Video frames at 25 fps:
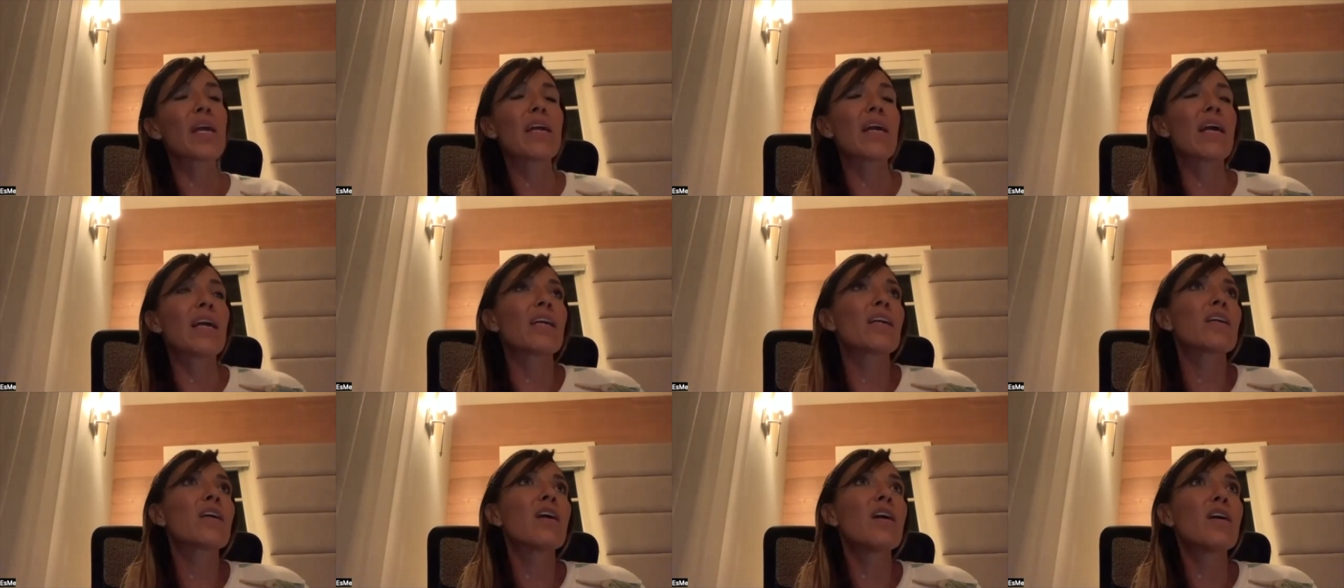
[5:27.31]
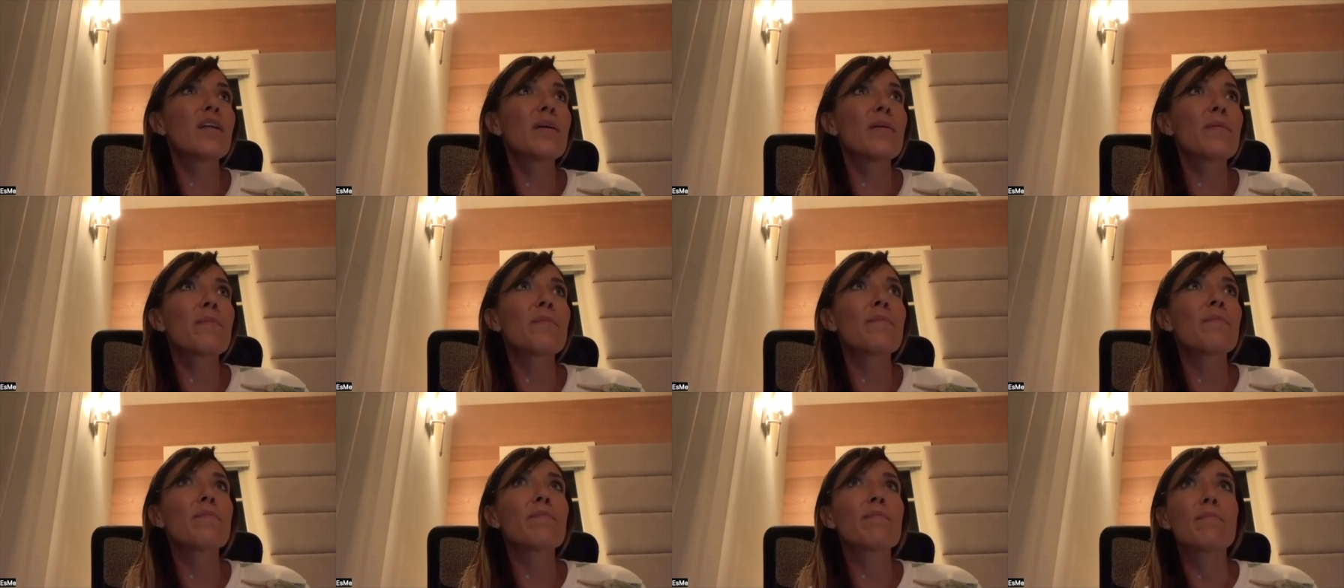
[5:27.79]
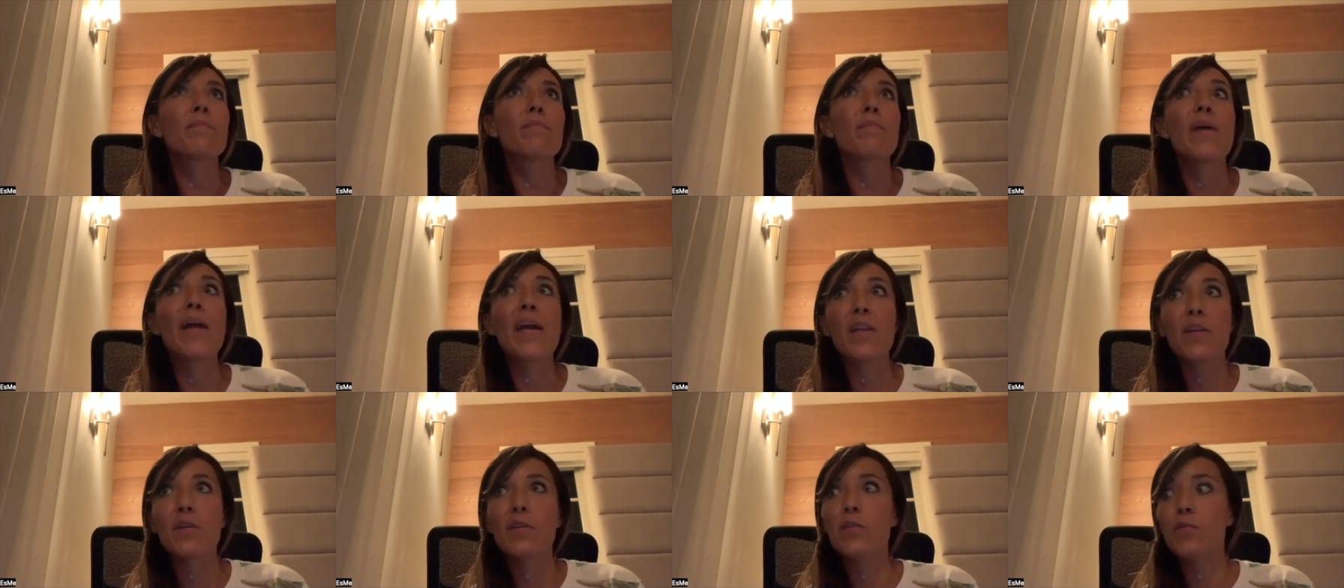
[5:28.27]
I got it
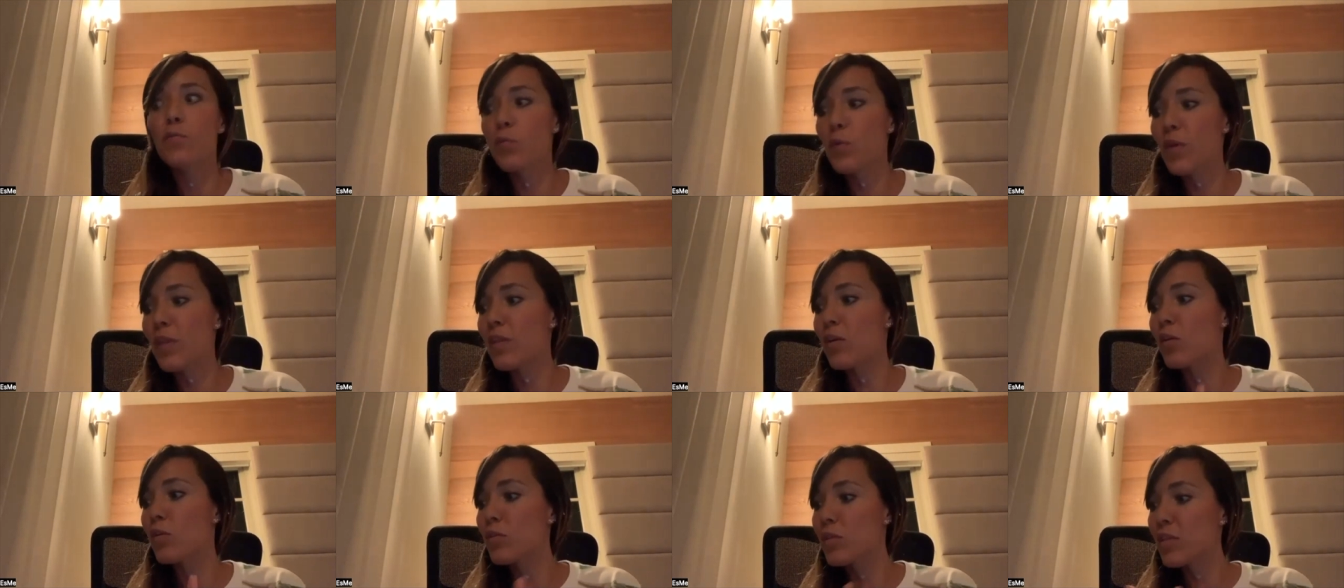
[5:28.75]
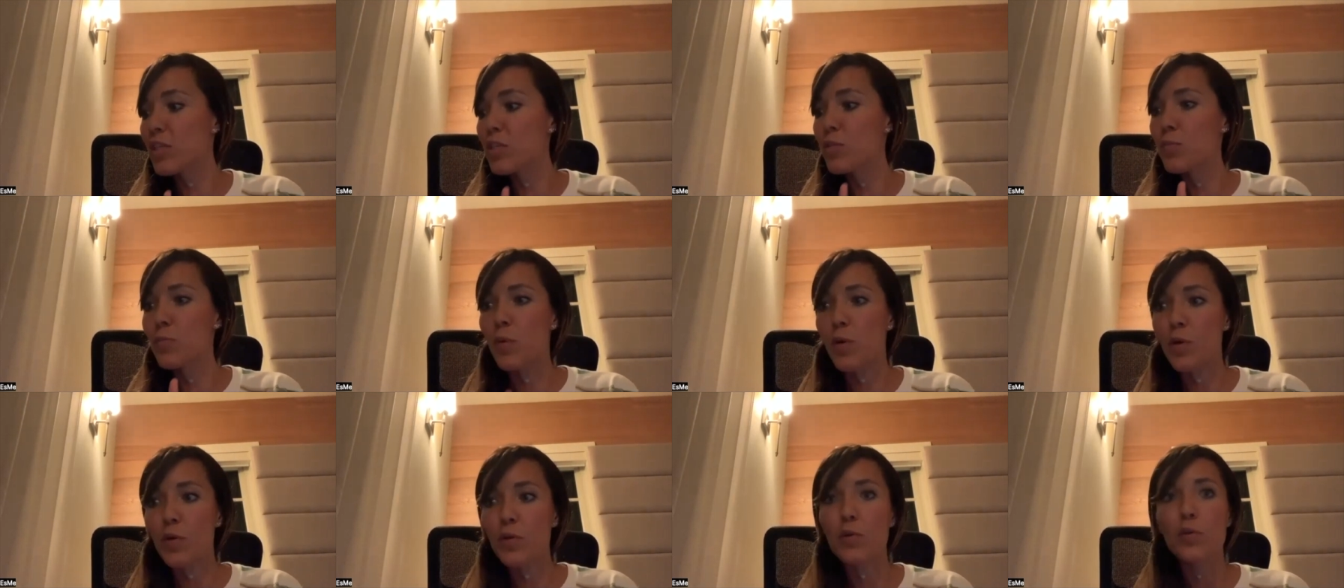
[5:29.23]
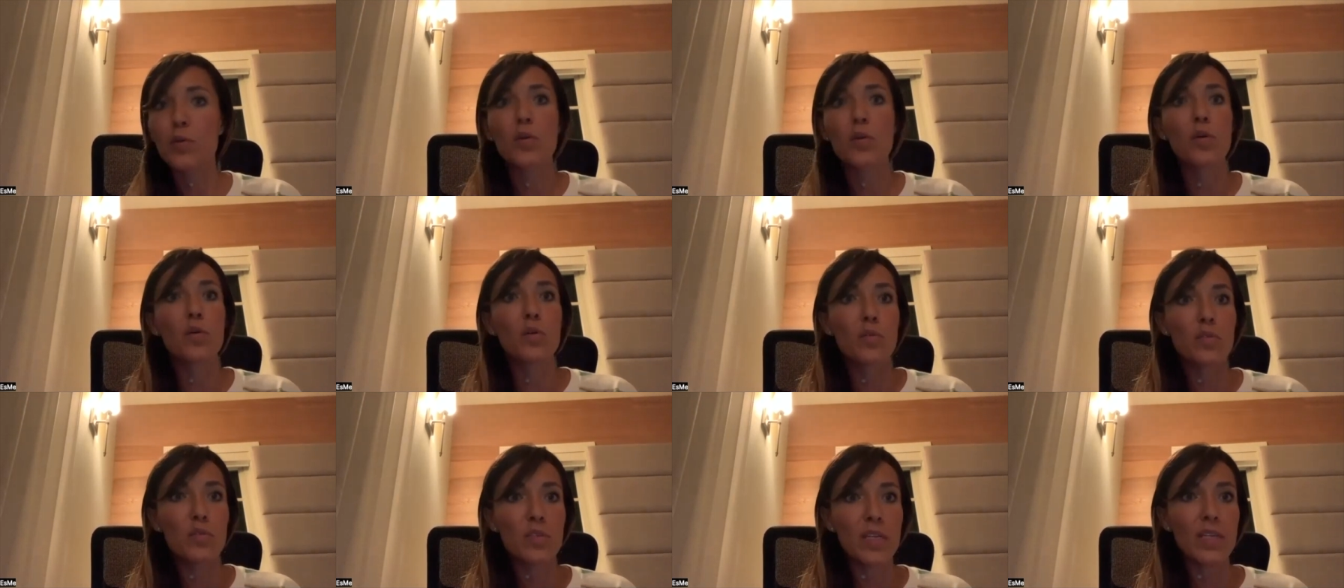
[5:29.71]
better with all these
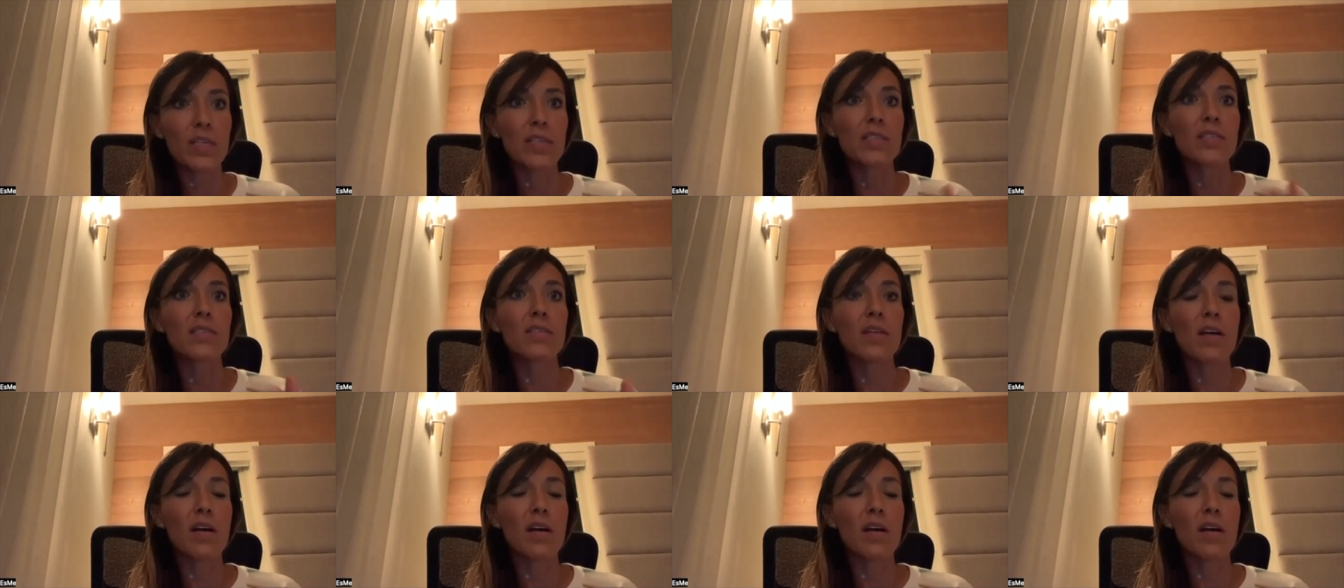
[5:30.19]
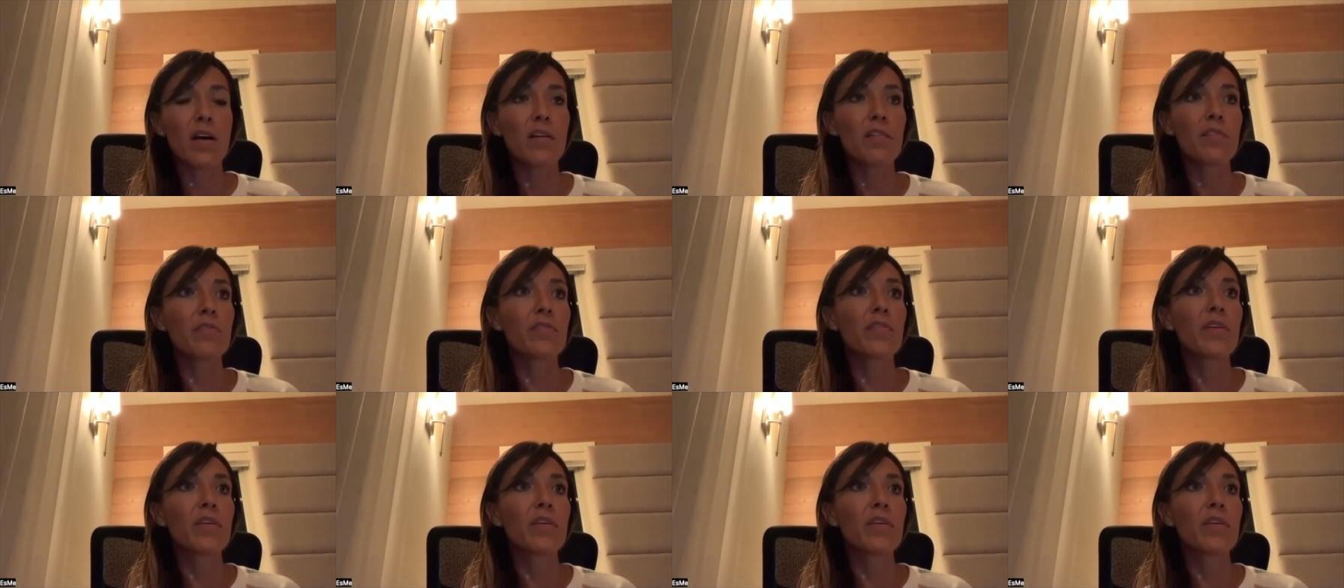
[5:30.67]
protocols and stuff.